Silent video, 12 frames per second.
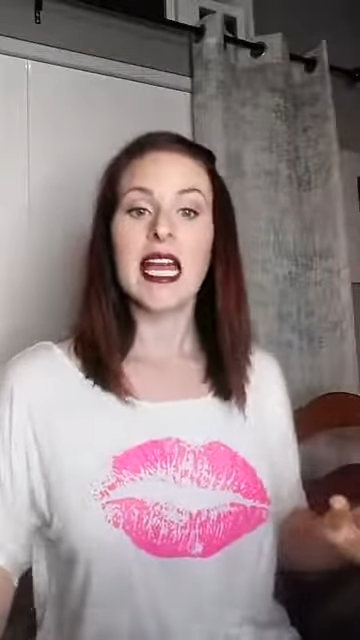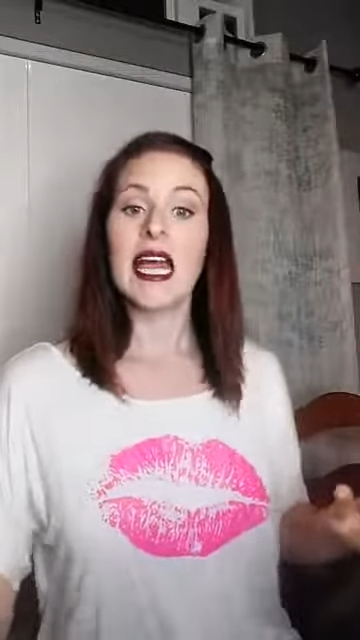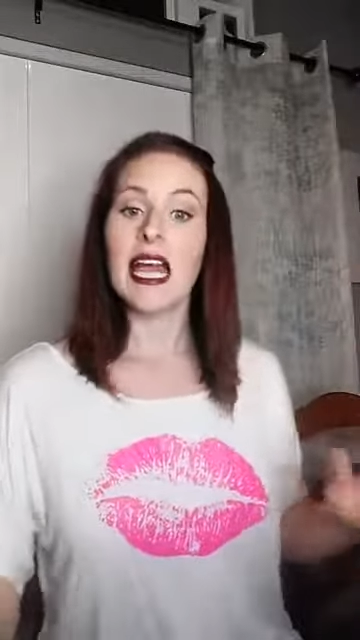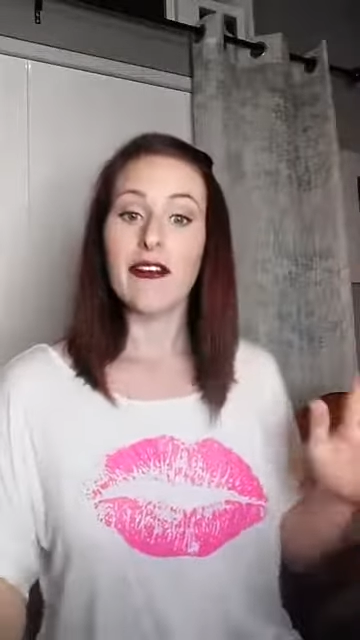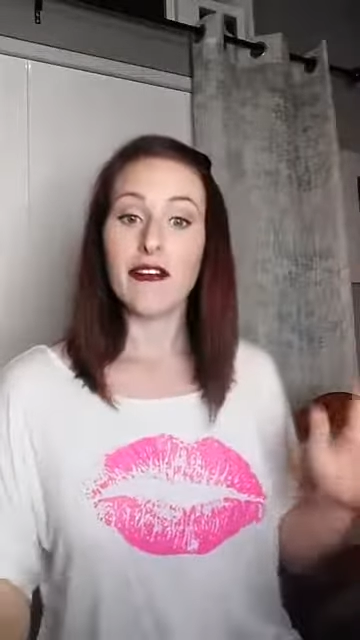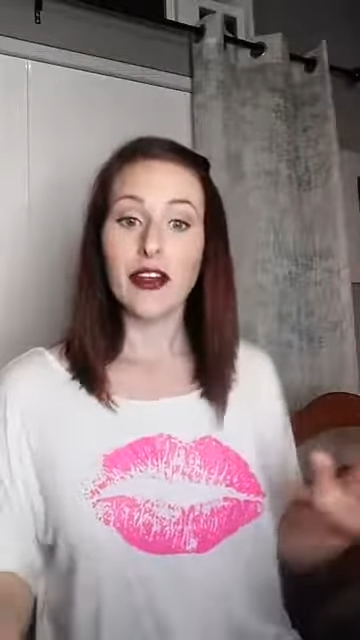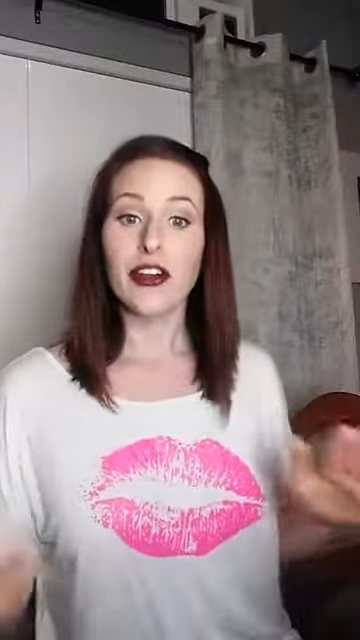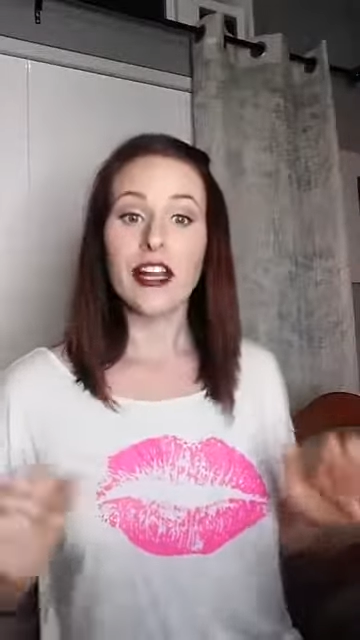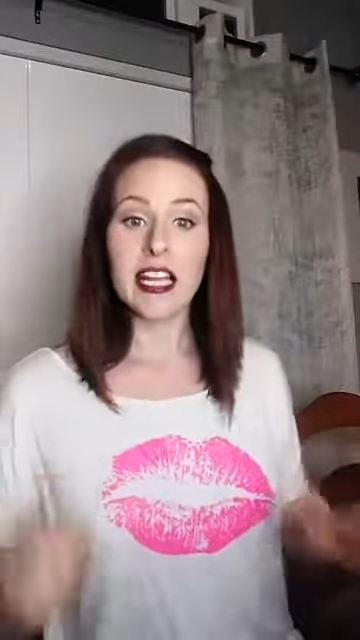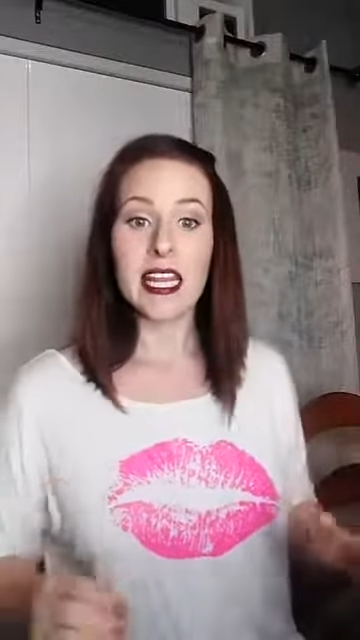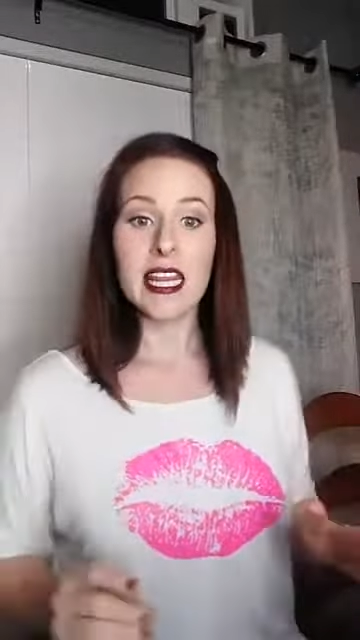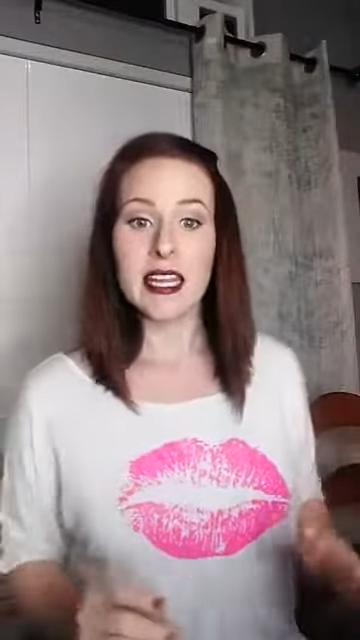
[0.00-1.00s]
if you're
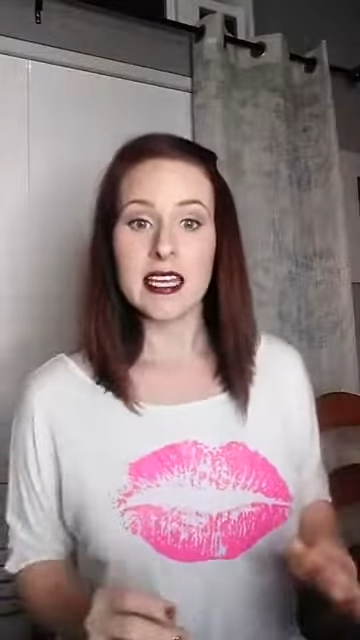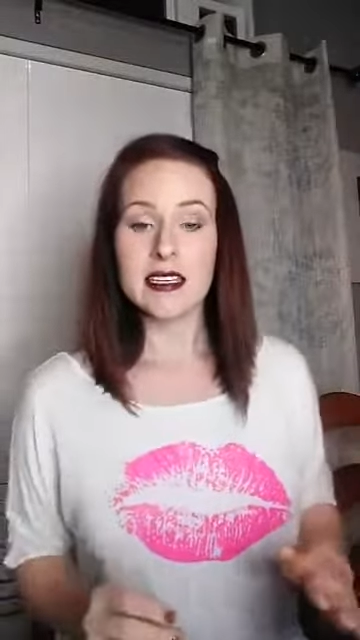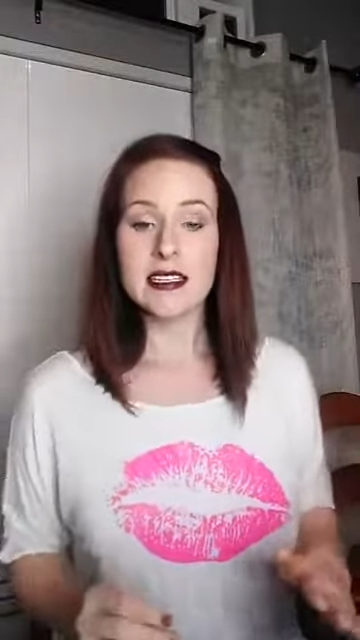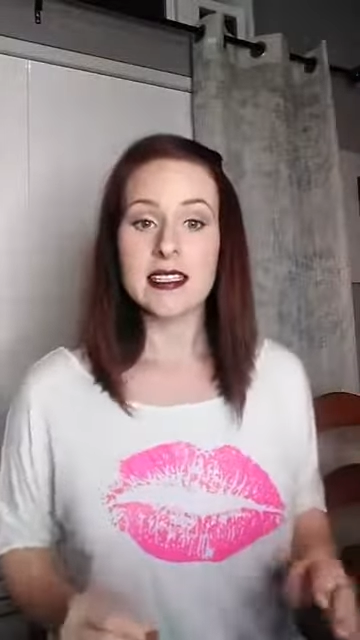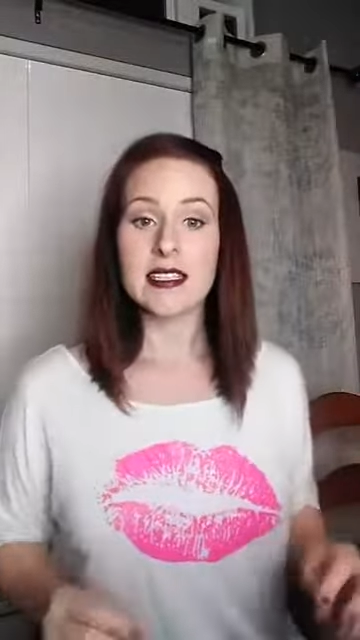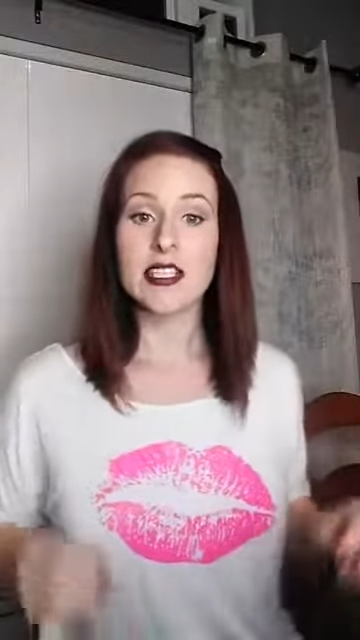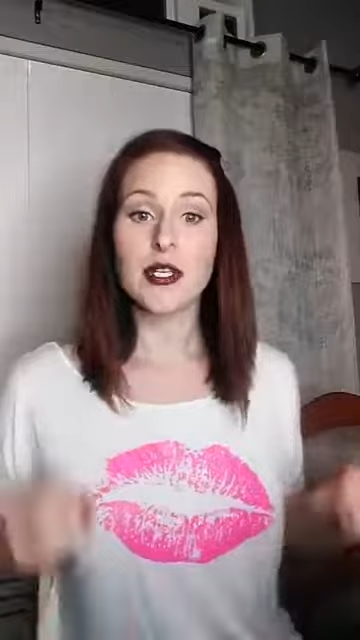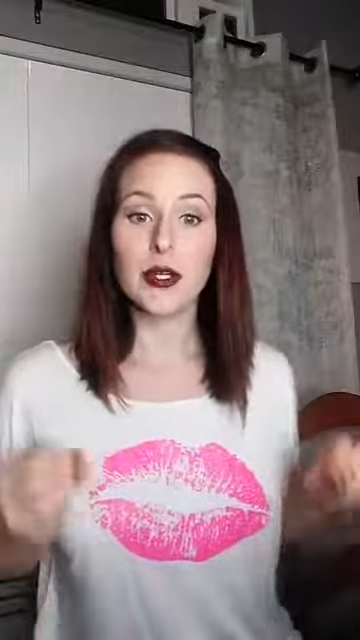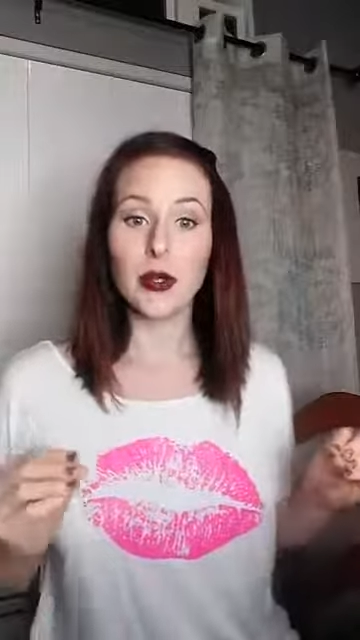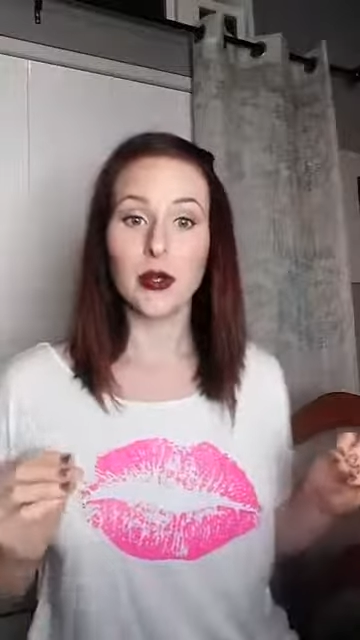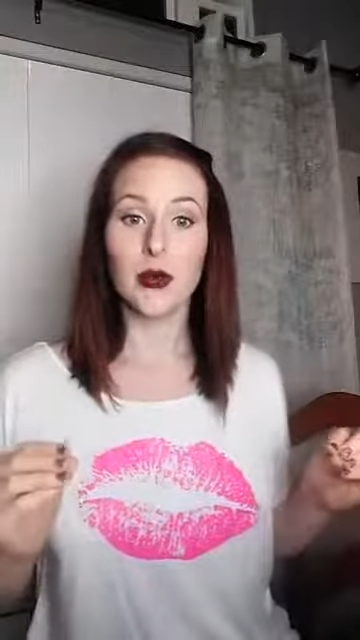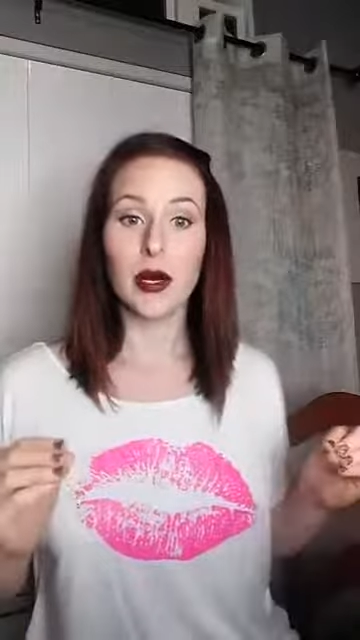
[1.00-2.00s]
in this
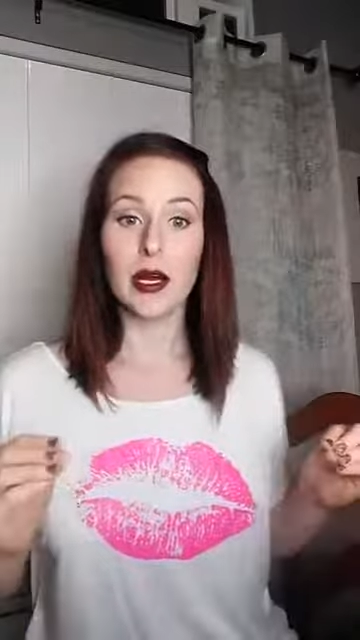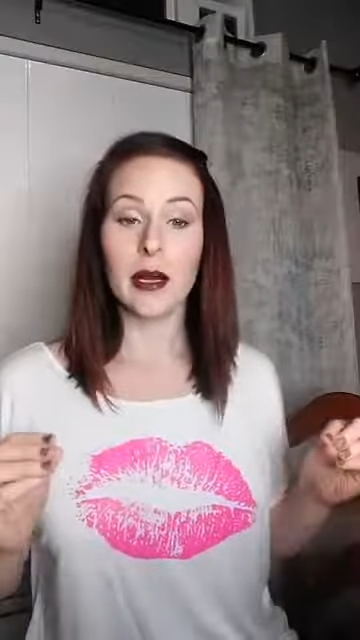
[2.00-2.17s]
to